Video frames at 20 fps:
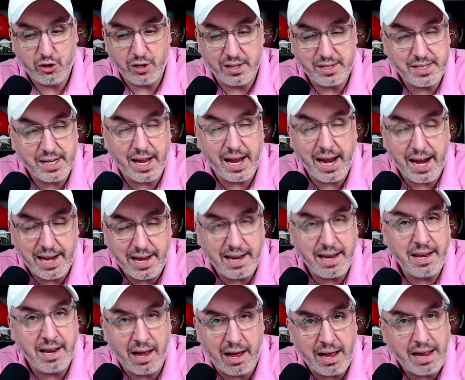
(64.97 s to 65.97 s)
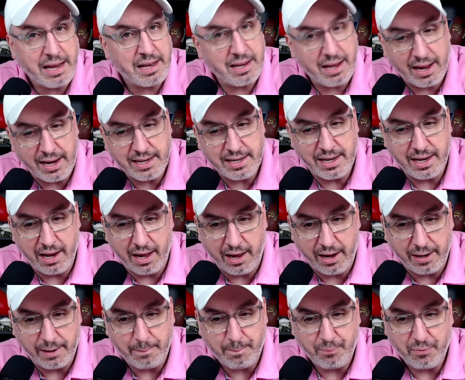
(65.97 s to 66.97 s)
For just eighty-nine
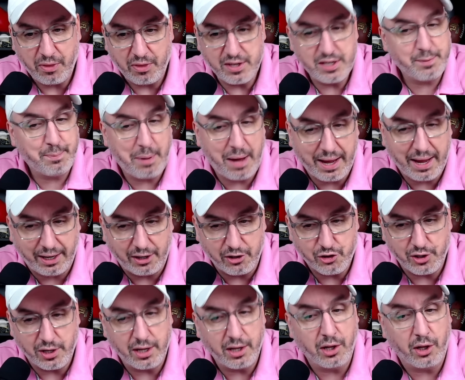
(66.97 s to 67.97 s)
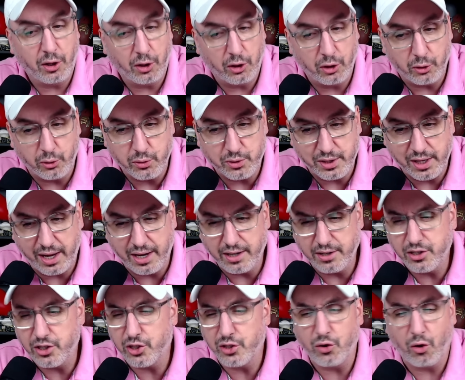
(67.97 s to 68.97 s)
ninety-nine dollars, this package includes
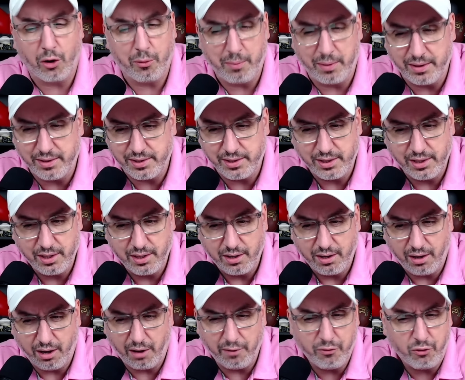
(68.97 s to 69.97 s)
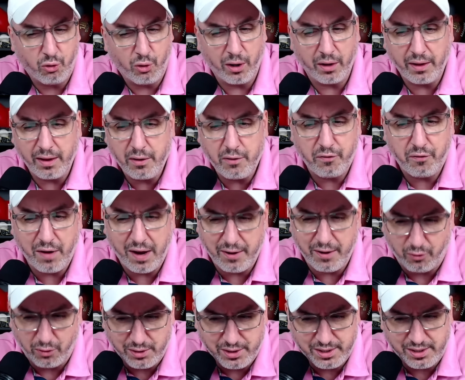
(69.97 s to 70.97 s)
an assortment of grilling
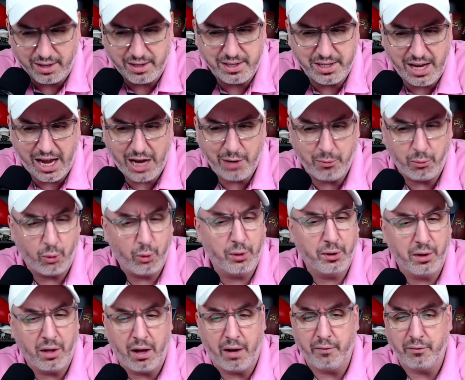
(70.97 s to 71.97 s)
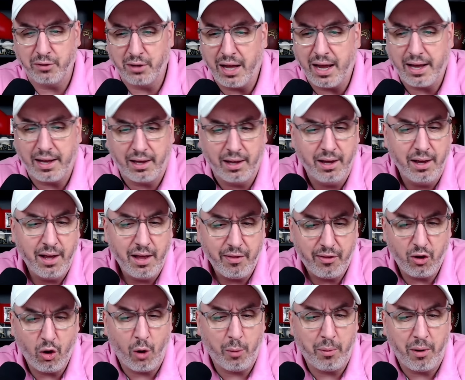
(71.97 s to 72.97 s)
favorites that dad will love, like
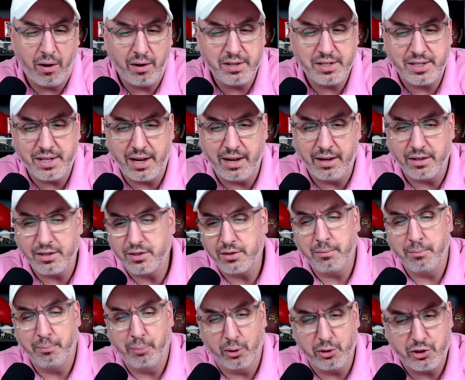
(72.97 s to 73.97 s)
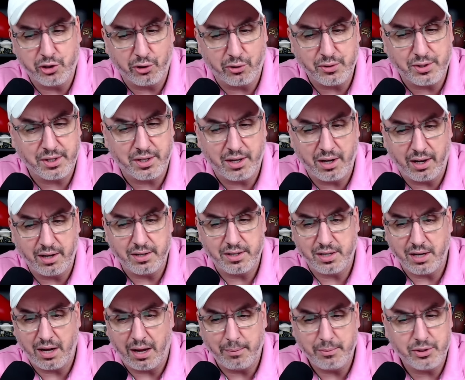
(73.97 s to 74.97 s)
the Omaha Steaks Butcher's
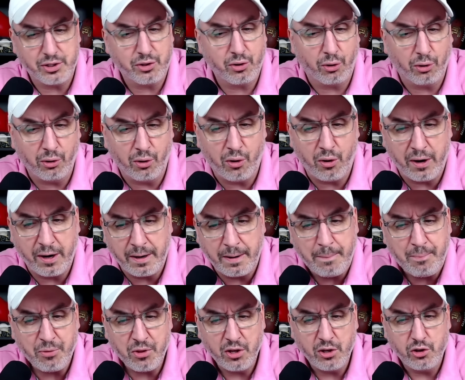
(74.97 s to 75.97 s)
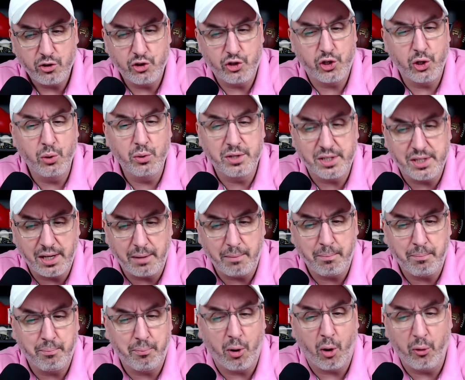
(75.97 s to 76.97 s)
Cut Top Sirloin,
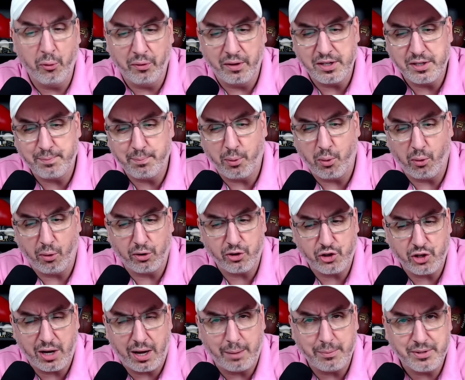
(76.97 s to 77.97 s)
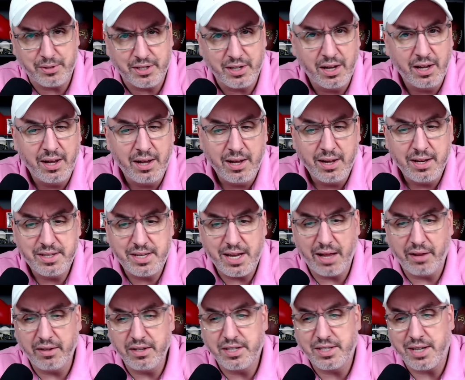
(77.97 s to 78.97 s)
juicy boneless pork chops,
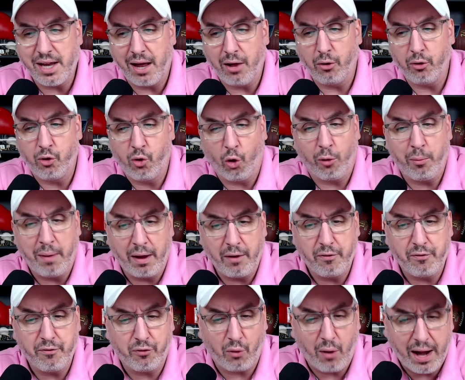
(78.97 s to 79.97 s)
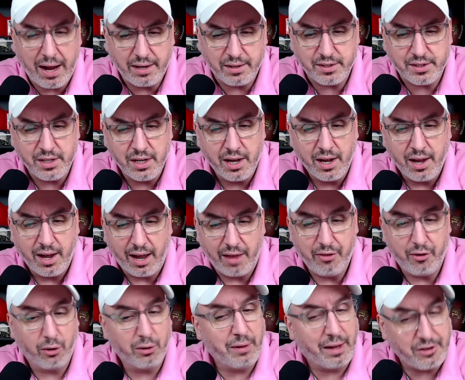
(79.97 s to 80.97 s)
deli-style gourmet franks,
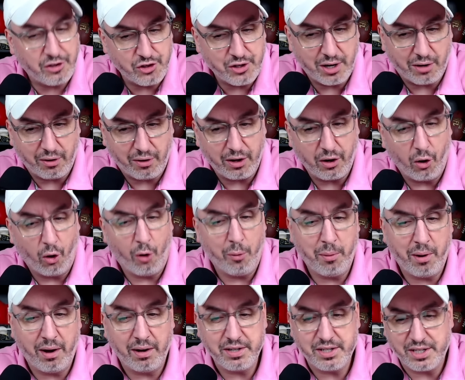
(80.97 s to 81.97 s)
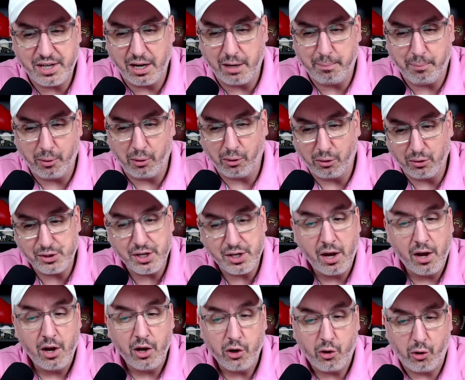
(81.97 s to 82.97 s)
and their legendary Omaha Steak Burgers.
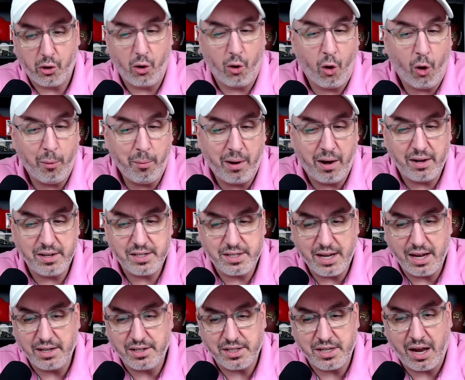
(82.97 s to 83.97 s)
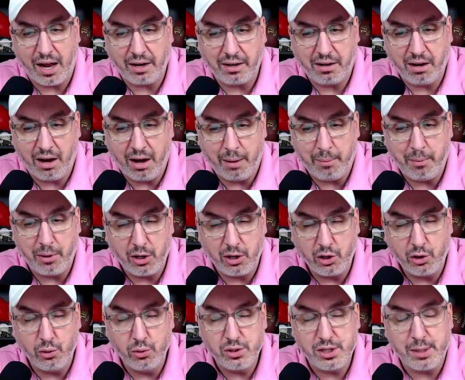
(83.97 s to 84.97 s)
Go to Omaha Steaks dot com,
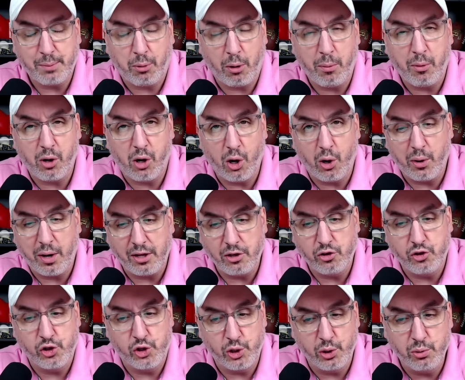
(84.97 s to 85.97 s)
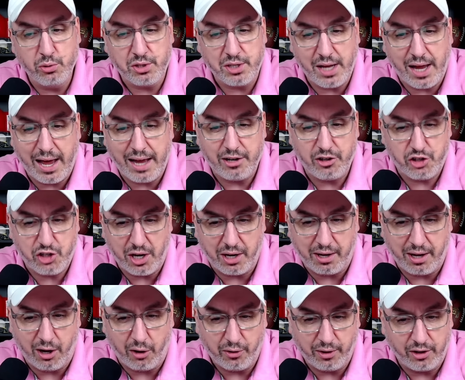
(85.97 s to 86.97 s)
use the promo code JUICE at
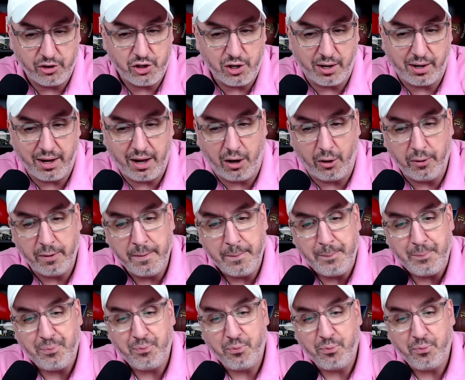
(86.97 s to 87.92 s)
checkout, and check out